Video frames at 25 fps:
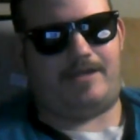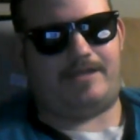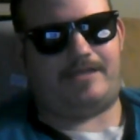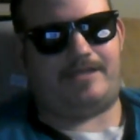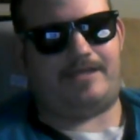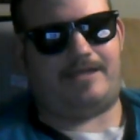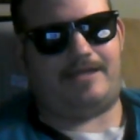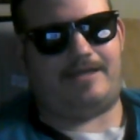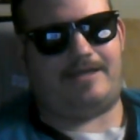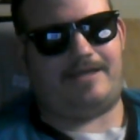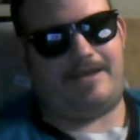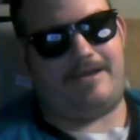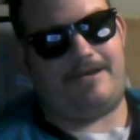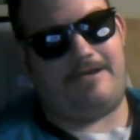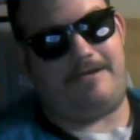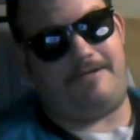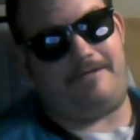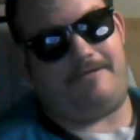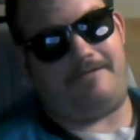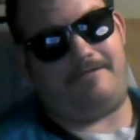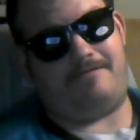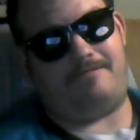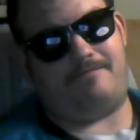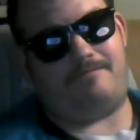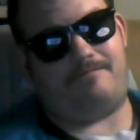I take a
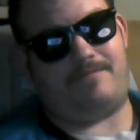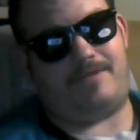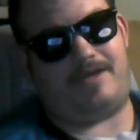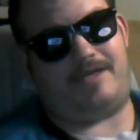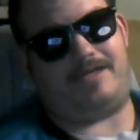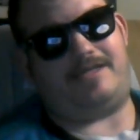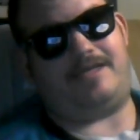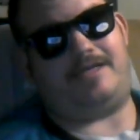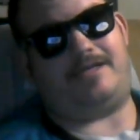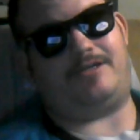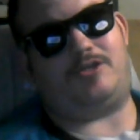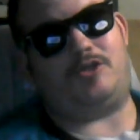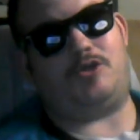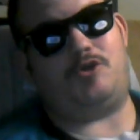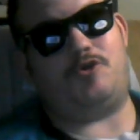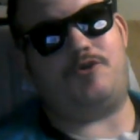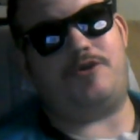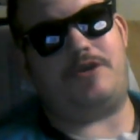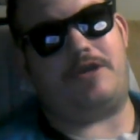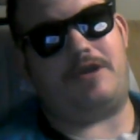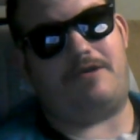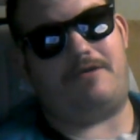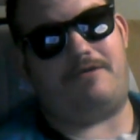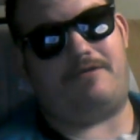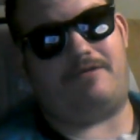year. I take
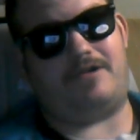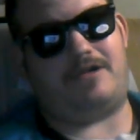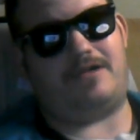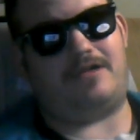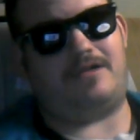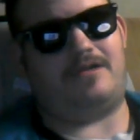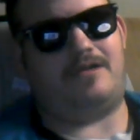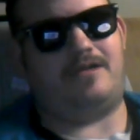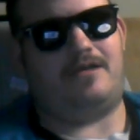two years.